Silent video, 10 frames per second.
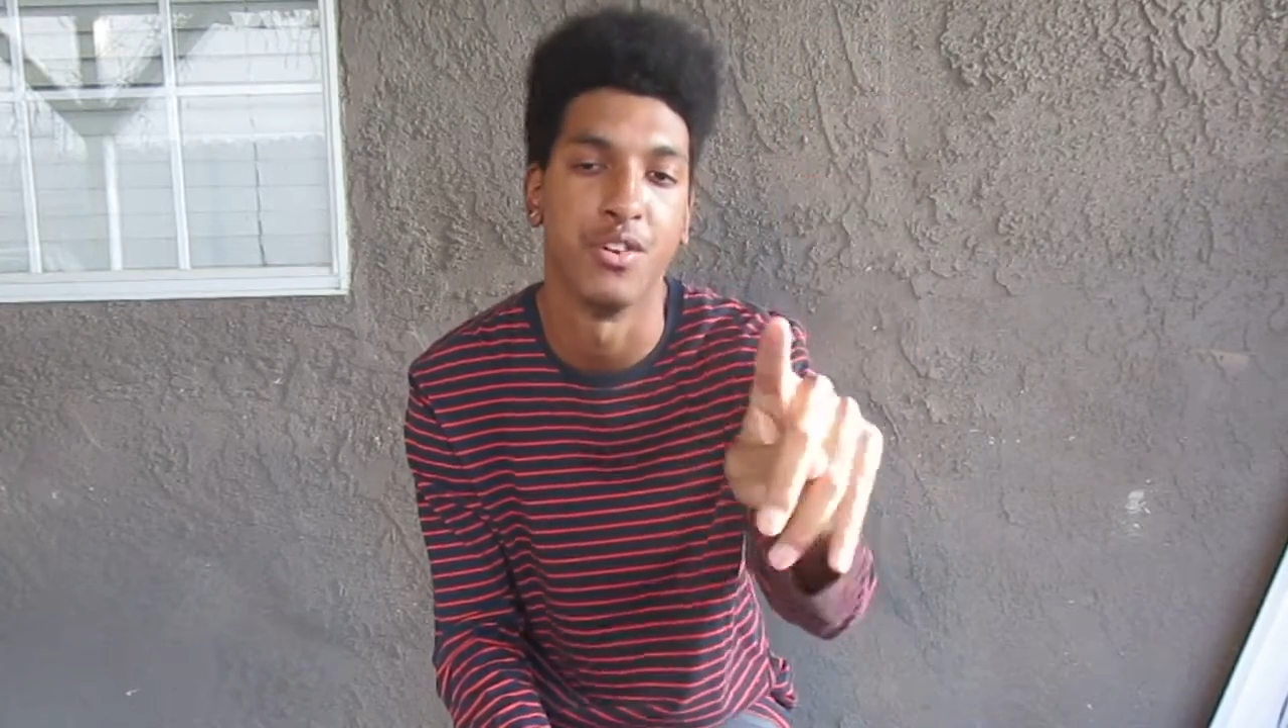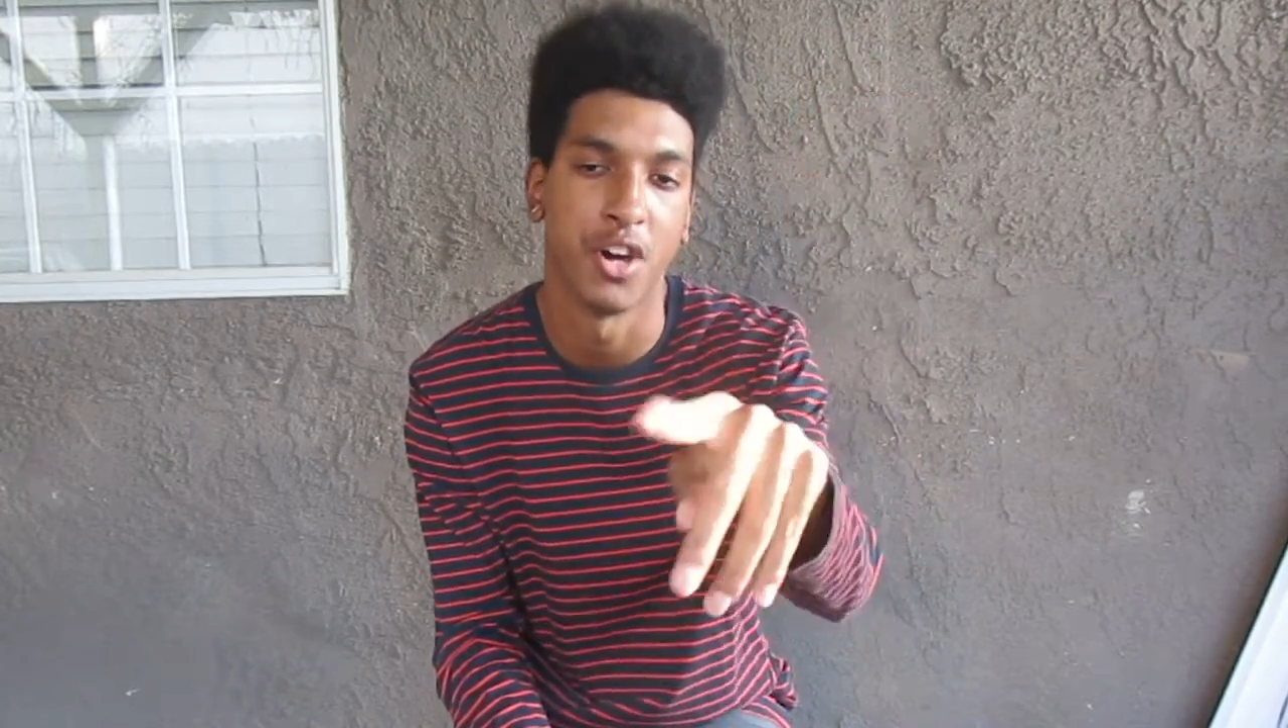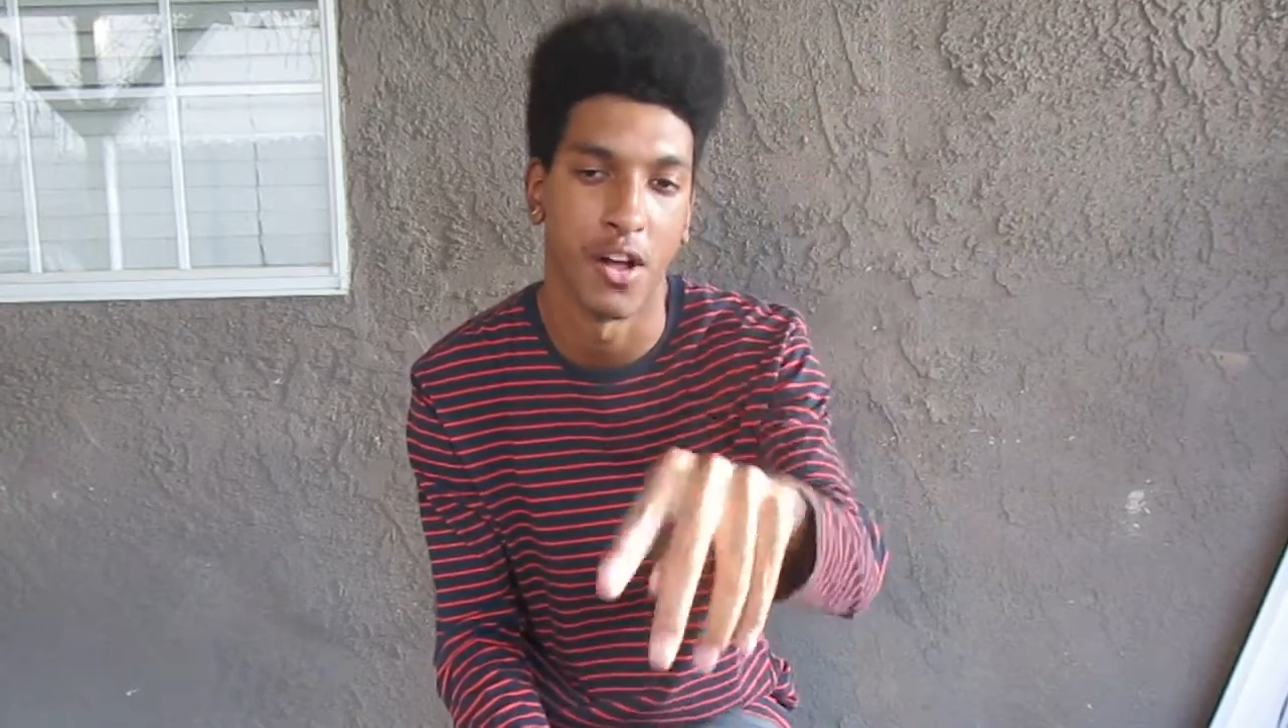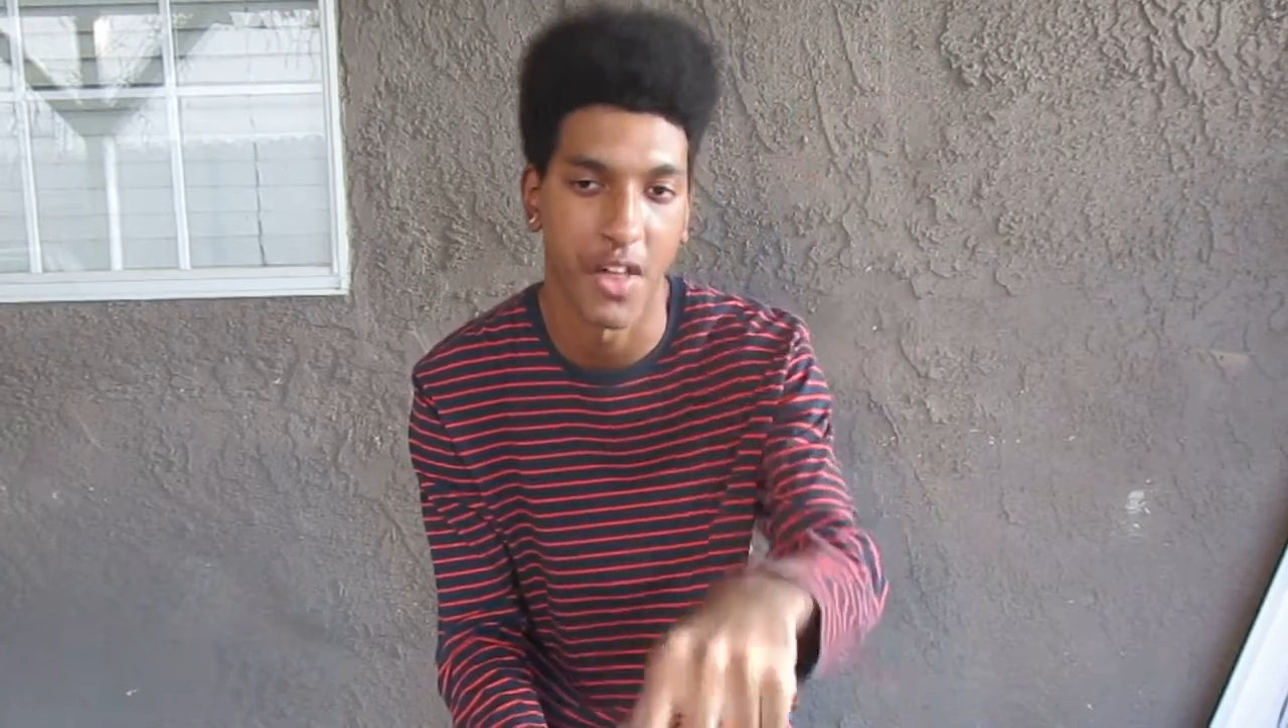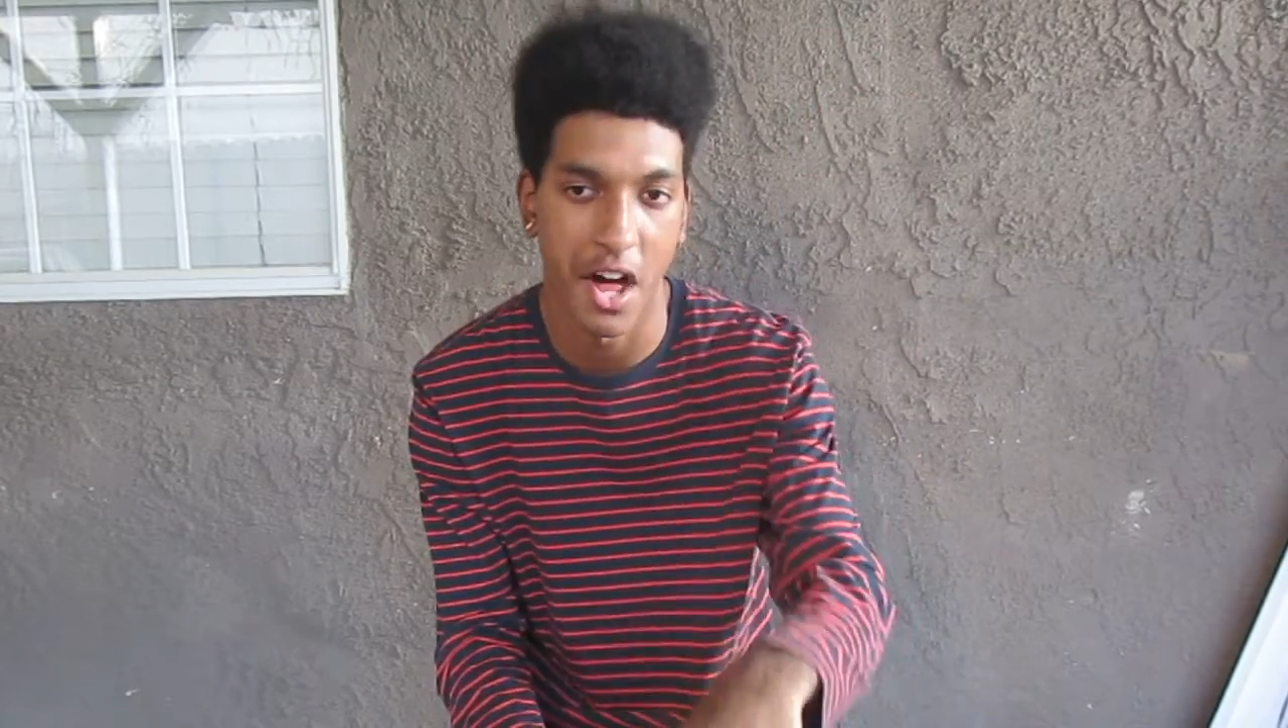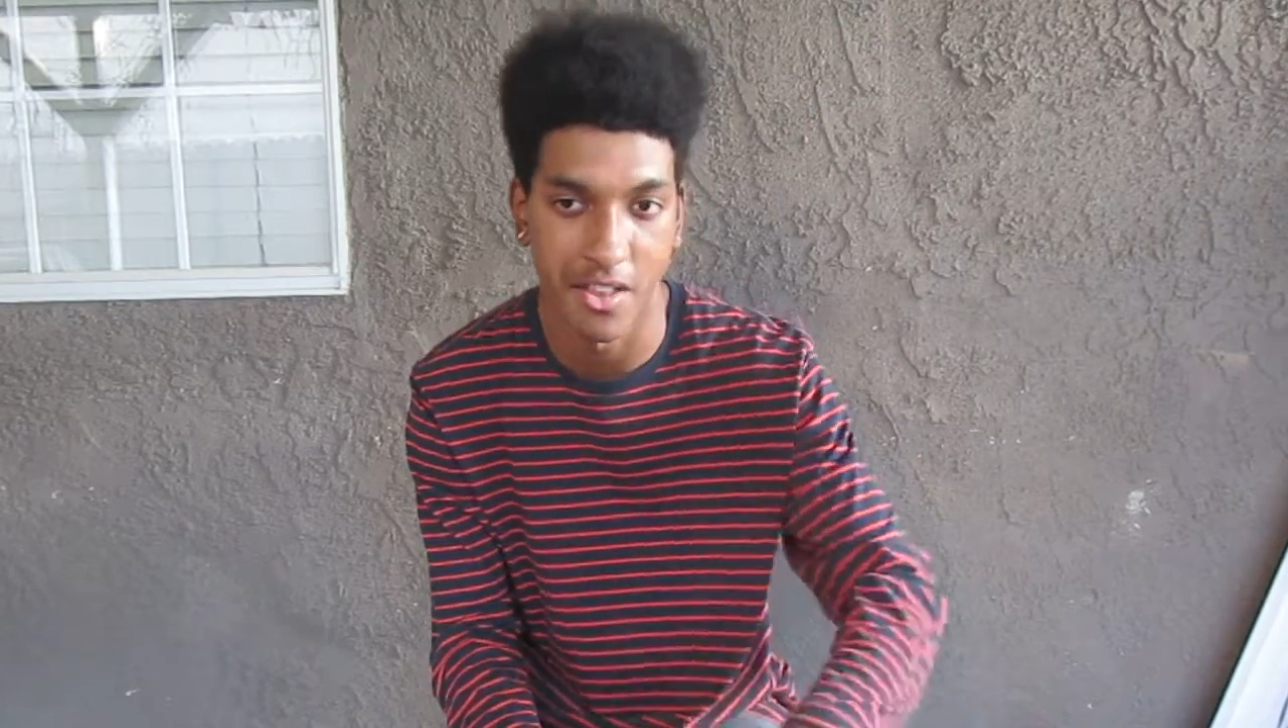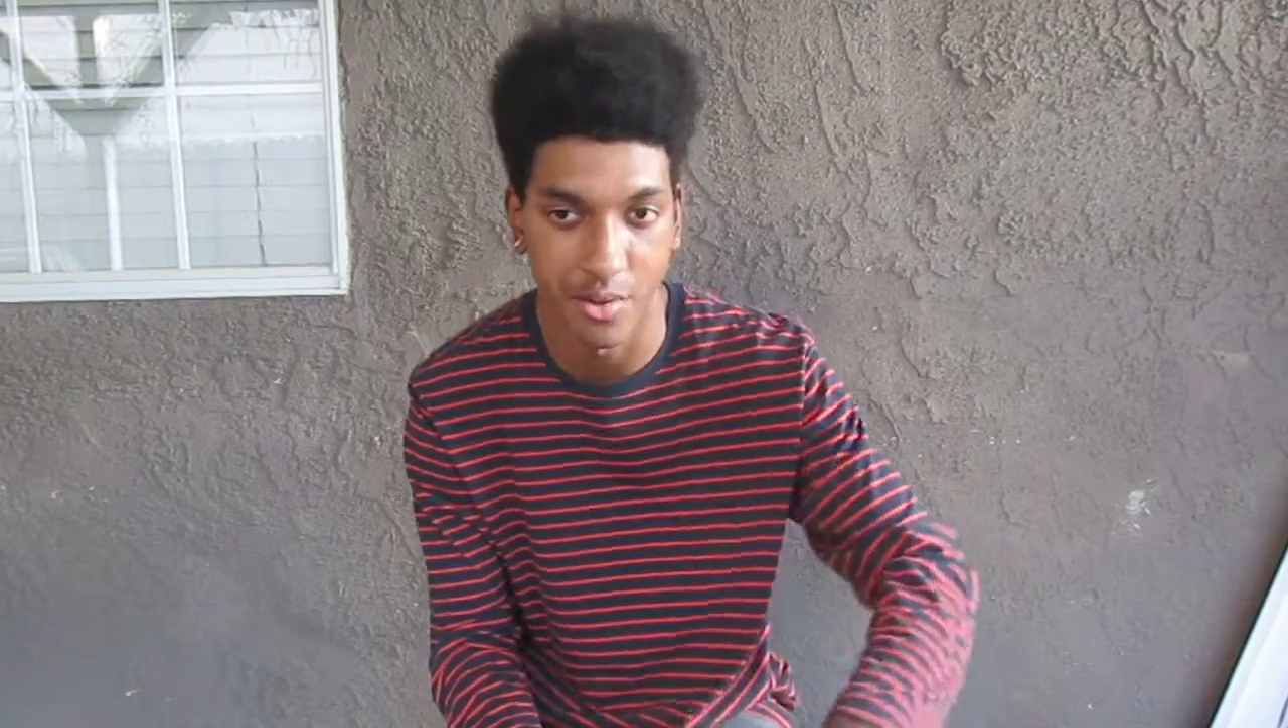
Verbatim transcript: what y'all thought